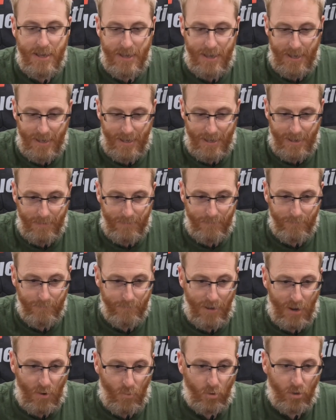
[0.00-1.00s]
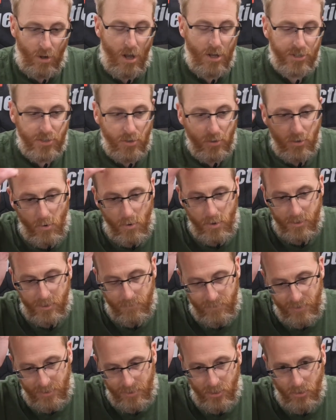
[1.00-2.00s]
uh, but we're also going to
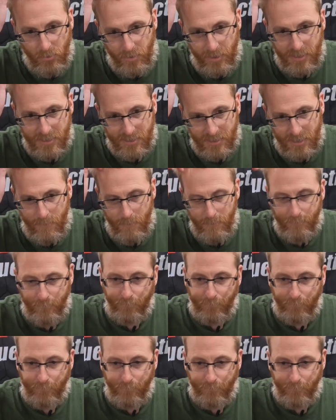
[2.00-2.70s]
be doing some